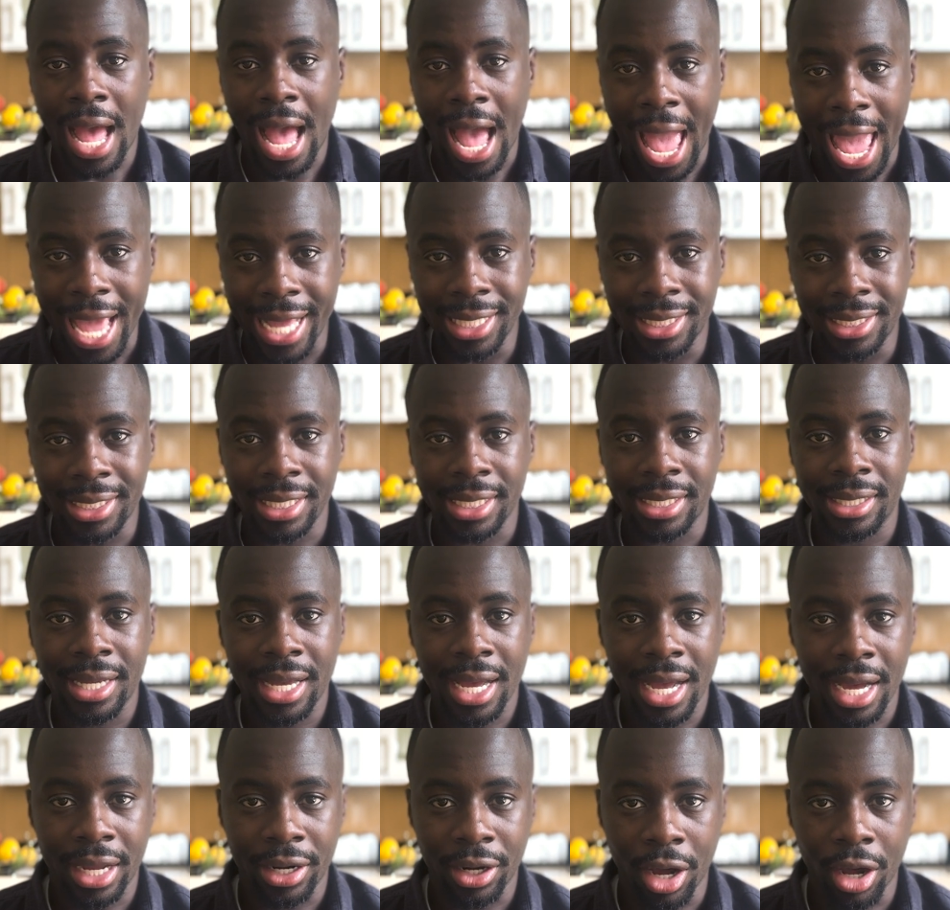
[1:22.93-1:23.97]
80
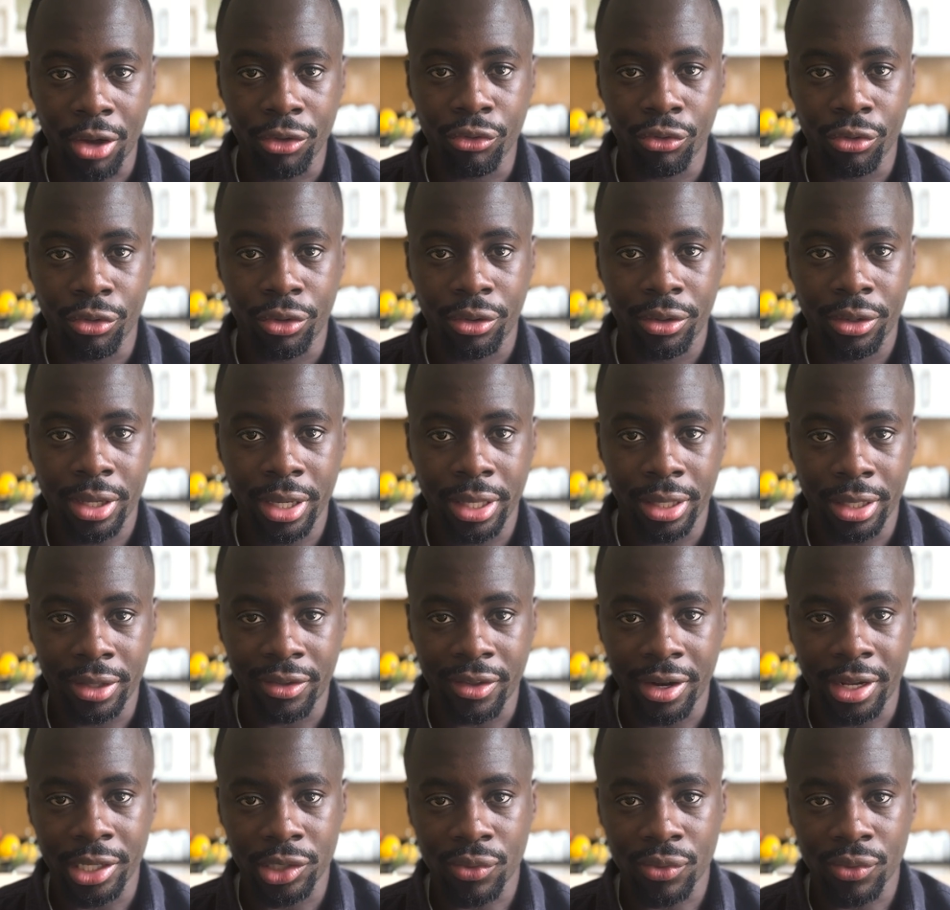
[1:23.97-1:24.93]
and 100 in the tennis